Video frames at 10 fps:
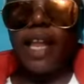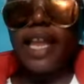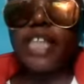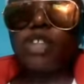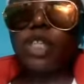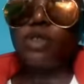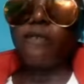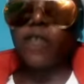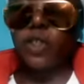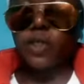like trying to
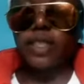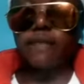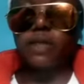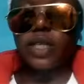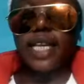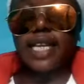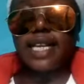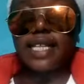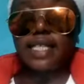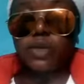force yourself to get
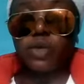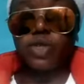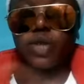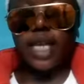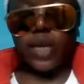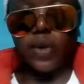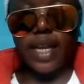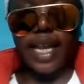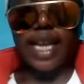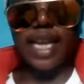that thing which you cannot
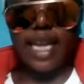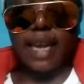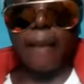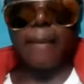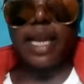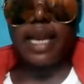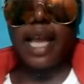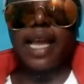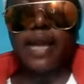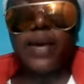get? Namely,
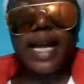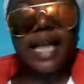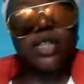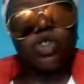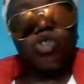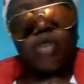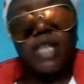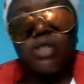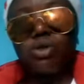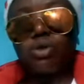like, why are you
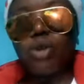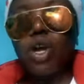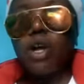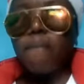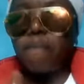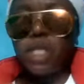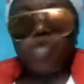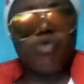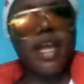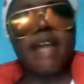trying to
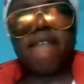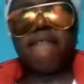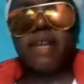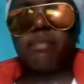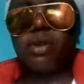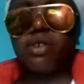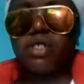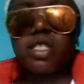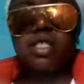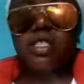betray a friend?
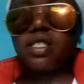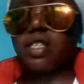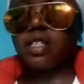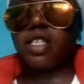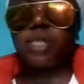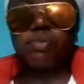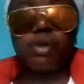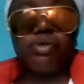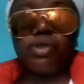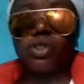Because this season, this
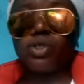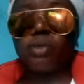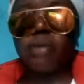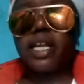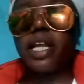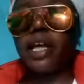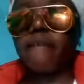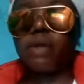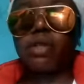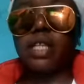period, so many
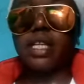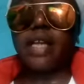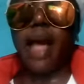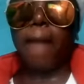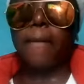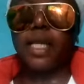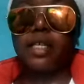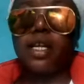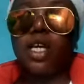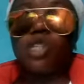evil things
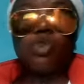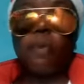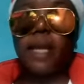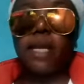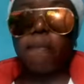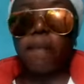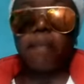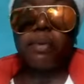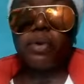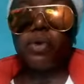happen. So many
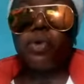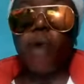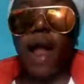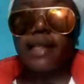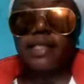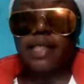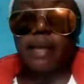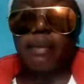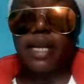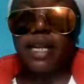people who are
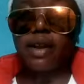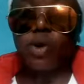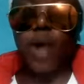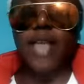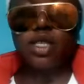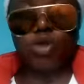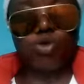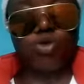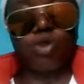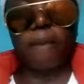celebrating Christ
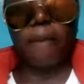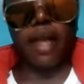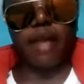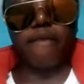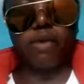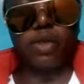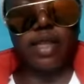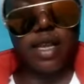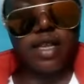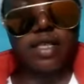do some evil
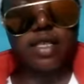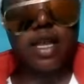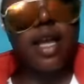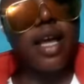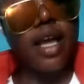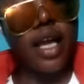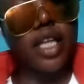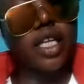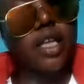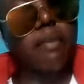things in
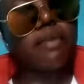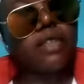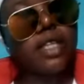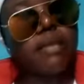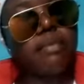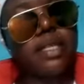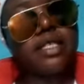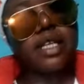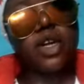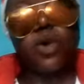the name of
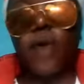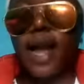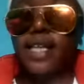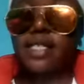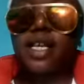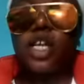celebrating Christ.